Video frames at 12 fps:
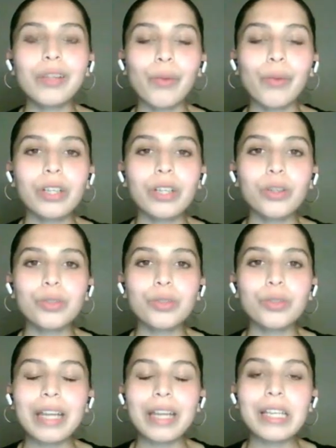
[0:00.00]
it comes
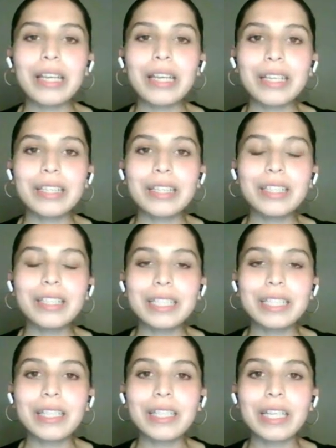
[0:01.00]
to any kidney
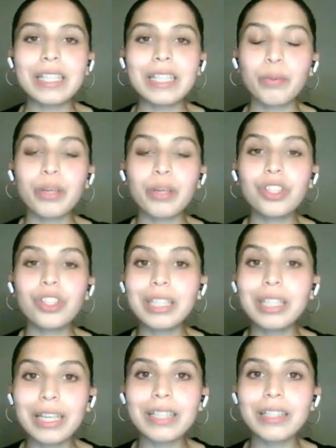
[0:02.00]
disease, especially
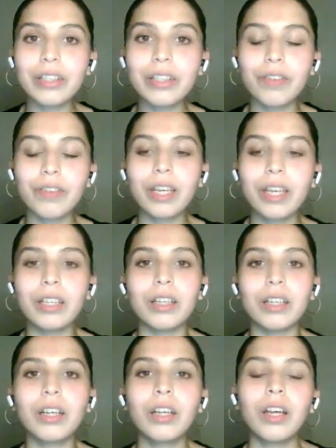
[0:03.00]
kidney
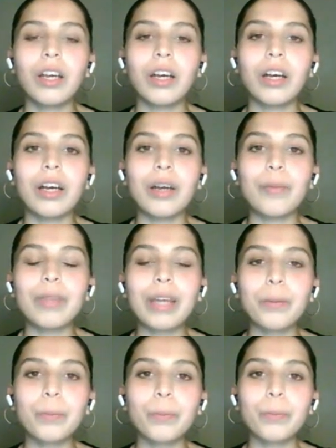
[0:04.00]
failure, that